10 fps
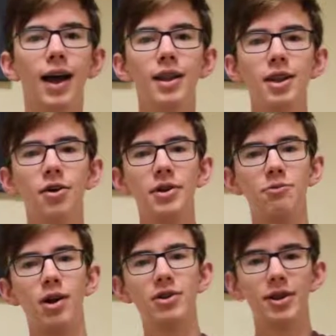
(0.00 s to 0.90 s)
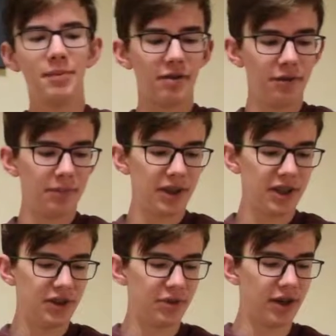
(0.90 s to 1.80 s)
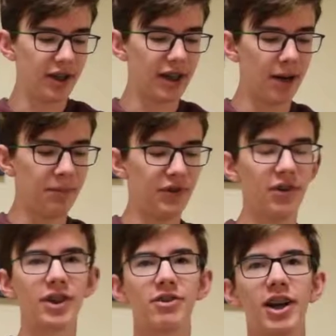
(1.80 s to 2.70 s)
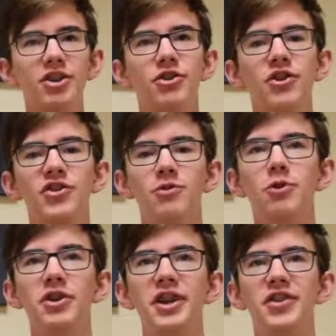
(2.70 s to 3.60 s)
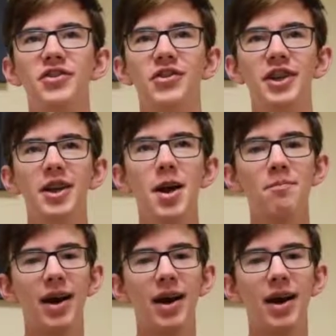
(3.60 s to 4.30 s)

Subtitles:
Hello and welcome everybody to another episode of Crash Course in World History.